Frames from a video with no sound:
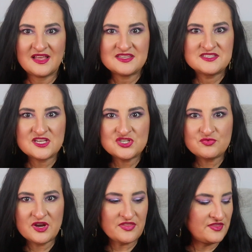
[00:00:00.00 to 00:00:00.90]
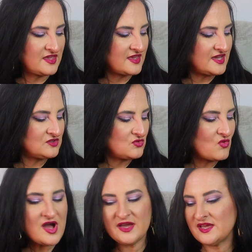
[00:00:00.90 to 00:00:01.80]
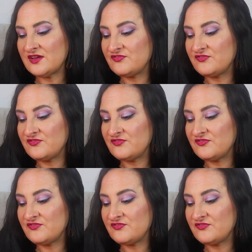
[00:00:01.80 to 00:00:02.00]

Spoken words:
Such a weird thing. I don't know why.